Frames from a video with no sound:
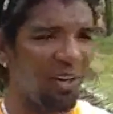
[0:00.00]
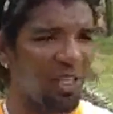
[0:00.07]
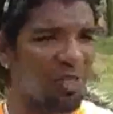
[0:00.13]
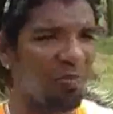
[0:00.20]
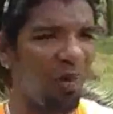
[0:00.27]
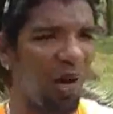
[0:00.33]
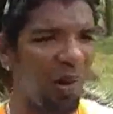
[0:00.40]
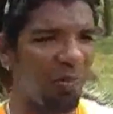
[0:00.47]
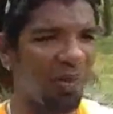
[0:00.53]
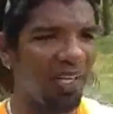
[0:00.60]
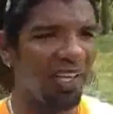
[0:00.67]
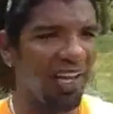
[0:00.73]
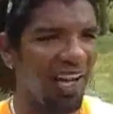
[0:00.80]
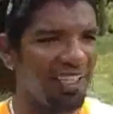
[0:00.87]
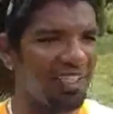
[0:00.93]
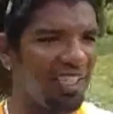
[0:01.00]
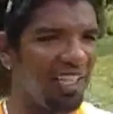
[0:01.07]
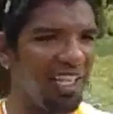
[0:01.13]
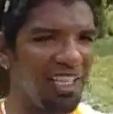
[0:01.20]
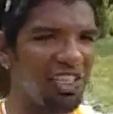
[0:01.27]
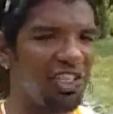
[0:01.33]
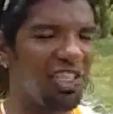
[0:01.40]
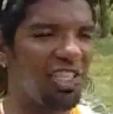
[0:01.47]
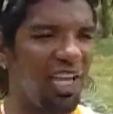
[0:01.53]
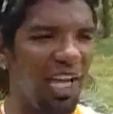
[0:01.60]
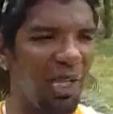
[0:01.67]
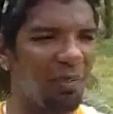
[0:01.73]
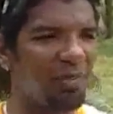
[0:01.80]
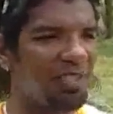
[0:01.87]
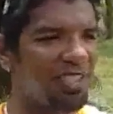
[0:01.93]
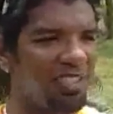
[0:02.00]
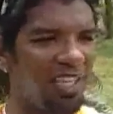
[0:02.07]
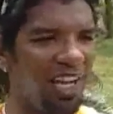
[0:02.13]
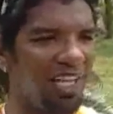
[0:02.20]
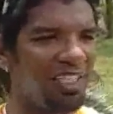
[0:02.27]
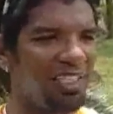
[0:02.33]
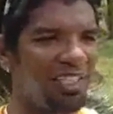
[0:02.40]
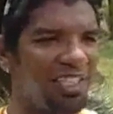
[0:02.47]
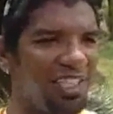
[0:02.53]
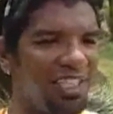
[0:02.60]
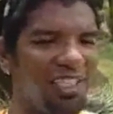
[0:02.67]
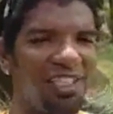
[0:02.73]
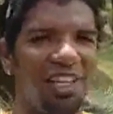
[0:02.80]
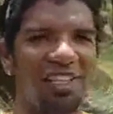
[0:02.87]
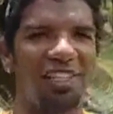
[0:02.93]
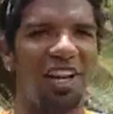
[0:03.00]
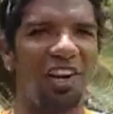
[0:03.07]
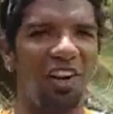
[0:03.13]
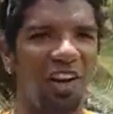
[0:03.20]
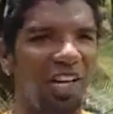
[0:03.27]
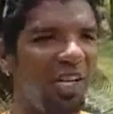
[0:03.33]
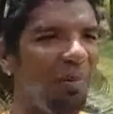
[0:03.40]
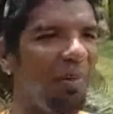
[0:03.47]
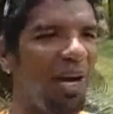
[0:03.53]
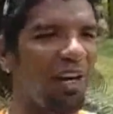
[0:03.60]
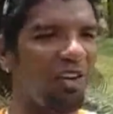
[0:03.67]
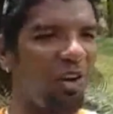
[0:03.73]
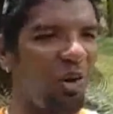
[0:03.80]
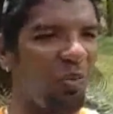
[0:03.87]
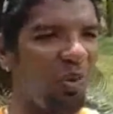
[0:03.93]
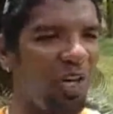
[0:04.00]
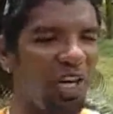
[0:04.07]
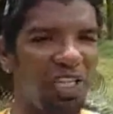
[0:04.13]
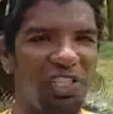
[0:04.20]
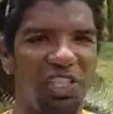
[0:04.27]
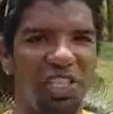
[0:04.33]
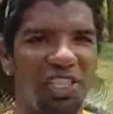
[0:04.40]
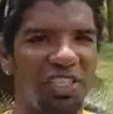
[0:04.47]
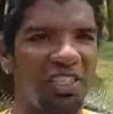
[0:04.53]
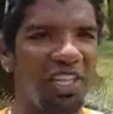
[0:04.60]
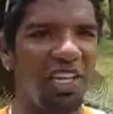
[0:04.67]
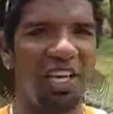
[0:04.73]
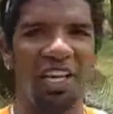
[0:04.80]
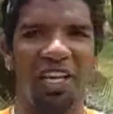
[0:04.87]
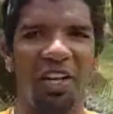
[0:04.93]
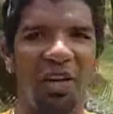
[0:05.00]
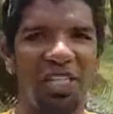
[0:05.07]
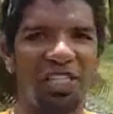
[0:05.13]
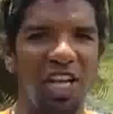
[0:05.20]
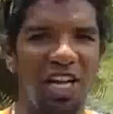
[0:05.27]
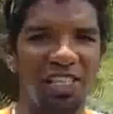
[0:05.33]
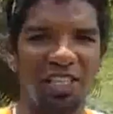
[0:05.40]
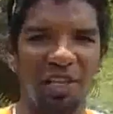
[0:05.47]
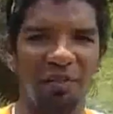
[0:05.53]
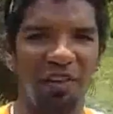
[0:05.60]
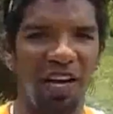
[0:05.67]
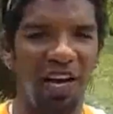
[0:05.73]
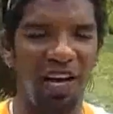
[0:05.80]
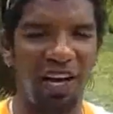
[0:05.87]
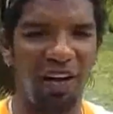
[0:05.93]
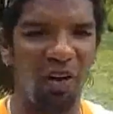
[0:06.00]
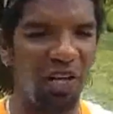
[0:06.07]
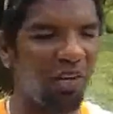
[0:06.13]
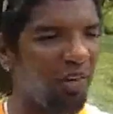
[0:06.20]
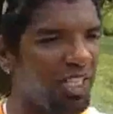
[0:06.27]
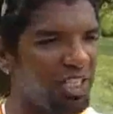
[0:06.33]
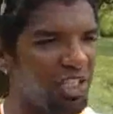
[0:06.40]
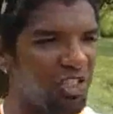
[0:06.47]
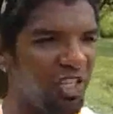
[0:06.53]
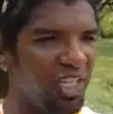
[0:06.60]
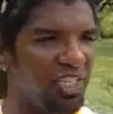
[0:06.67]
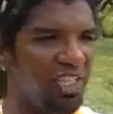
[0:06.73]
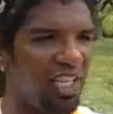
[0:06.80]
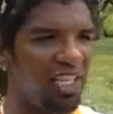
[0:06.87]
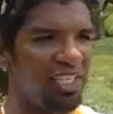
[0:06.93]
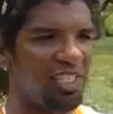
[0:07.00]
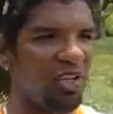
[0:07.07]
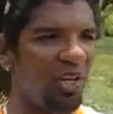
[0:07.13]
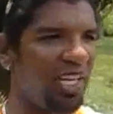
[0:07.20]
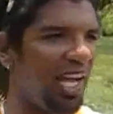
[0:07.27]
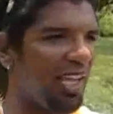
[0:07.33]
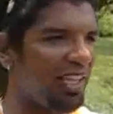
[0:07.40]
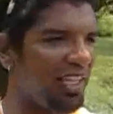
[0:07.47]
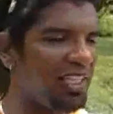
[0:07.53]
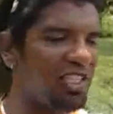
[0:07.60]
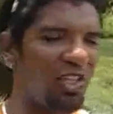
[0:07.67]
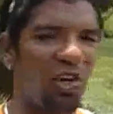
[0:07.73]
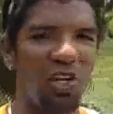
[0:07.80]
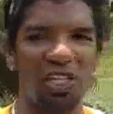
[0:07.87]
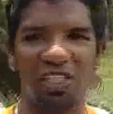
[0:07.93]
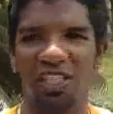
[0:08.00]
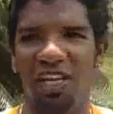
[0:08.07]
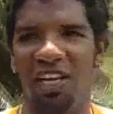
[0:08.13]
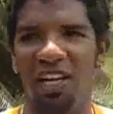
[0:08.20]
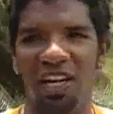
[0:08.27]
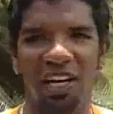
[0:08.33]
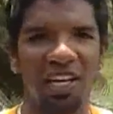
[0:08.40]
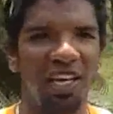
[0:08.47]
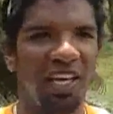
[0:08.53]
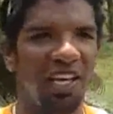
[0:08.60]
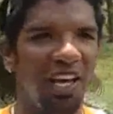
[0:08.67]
know his mom, Auntie Liz, she helps and she does a lot of the background work. She's in charge of all the registrations, all the athletes calls her.